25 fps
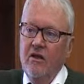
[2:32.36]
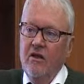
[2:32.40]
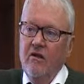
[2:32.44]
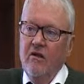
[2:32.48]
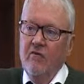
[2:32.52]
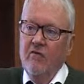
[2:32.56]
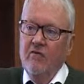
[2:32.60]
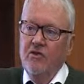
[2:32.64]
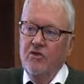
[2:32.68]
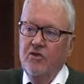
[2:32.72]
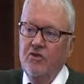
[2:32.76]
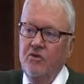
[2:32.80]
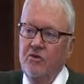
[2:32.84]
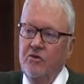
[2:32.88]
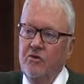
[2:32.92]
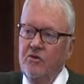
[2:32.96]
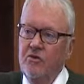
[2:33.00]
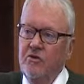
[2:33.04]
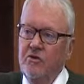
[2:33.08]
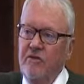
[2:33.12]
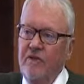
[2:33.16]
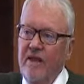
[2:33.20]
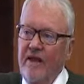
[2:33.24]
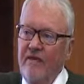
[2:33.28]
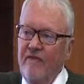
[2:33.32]
we shouldn't
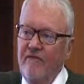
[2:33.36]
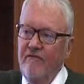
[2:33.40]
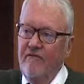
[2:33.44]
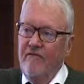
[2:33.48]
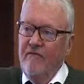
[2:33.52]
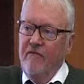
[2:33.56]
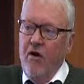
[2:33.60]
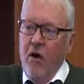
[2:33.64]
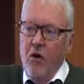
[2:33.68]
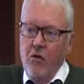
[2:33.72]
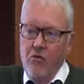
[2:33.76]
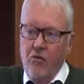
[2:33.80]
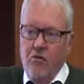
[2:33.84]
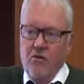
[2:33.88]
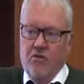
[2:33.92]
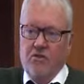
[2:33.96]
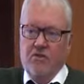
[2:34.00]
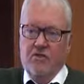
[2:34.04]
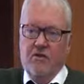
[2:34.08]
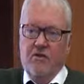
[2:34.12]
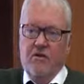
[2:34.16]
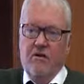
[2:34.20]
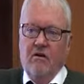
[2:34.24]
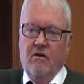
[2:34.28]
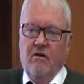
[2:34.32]

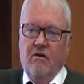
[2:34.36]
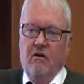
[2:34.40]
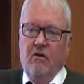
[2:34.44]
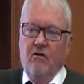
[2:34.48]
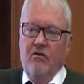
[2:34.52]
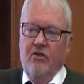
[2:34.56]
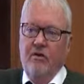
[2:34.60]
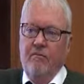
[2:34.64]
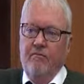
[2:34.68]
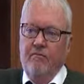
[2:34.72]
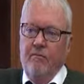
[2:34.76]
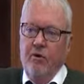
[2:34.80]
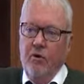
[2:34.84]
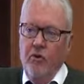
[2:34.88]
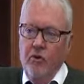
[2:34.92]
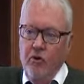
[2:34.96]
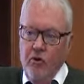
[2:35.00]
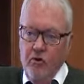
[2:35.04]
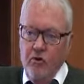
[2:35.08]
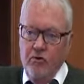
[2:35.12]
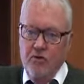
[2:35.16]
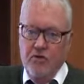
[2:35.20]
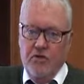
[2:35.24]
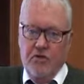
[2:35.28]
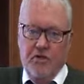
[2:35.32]
focus on the
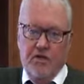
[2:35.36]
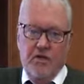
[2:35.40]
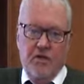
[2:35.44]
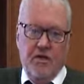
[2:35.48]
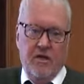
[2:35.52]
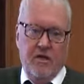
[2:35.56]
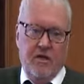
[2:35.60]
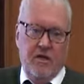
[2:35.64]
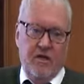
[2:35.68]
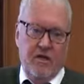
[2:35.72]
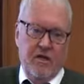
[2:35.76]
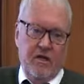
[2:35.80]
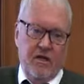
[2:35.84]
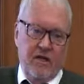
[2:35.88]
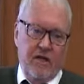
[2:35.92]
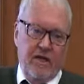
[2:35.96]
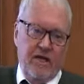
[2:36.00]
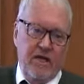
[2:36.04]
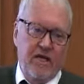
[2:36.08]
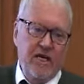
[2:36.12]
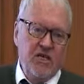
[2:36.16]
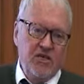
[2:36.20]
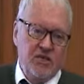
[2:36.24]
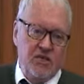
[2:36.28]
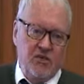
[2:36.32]
pollution
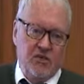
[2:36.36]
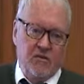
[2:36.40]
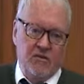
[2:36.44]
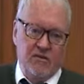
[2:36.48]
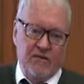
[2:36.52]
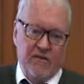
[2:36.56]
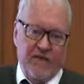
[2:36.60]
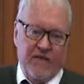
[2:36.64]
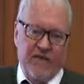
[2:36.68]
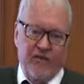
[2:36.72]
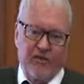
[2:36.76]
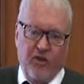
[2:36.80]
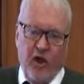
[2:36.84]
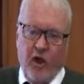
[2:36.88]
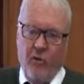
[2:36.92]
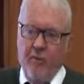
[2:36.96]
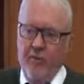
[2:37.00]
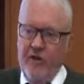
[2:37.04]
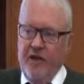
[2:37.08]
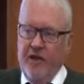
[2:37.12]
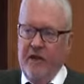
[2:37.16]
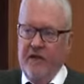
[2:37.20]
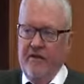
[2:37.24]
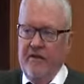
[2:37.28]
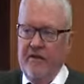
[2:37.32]
issues that
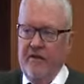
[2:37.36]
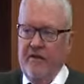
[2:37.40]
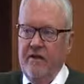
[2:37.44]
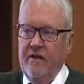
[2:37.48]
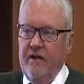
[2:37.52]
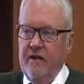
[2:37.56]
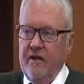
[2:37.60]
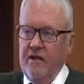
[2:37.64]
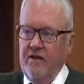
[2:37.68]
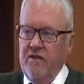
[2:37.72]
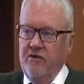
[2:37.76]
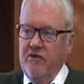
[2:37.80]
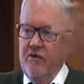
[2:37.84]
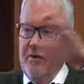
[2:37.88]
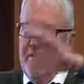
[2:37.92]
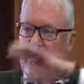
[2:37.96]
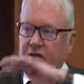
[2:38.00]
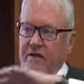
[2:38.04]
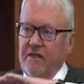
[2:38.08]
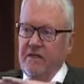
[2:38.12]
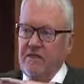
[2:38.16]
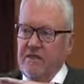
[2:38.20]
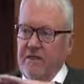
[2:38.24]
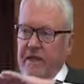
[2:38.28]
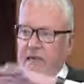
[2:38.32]
dominated the
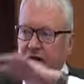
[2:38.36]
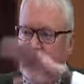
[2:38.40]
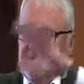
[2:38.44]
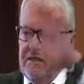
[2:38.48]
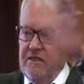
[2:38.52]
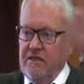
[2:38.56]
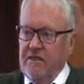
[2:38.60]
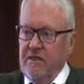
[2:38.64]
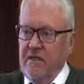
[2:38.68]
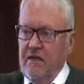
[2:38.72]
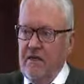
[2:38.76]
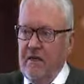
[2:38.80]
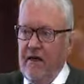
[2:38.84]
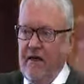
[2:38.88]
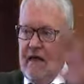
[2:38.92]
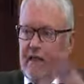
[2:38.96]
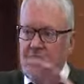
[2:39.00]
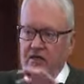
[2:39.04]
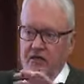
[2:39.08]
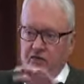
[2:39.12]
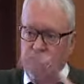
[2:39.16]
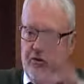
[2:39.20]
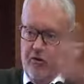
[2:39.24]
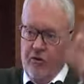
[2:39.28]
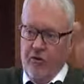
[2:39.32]
United States
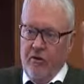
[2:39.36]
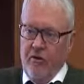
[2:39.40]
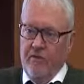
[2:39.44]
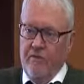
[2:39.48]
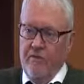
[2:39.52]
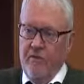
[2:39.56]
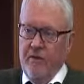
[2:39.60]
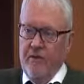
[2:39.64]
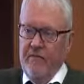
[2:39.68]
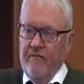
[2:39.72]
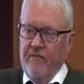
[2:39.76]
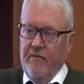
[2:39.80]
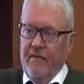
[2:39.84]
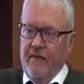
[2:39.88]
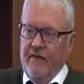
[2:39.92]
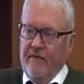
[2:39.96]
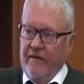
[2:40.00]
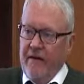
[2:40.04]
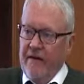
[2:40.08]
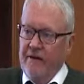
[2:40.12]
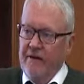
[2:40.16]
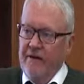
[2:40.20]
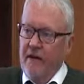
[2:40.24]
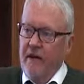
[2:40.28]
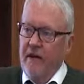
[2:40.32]
and Europe at
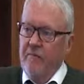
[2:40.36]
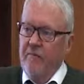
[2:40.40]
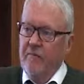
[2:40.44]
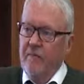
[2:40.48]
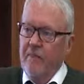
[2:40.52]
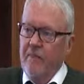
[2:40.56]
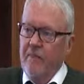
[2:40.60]
that time.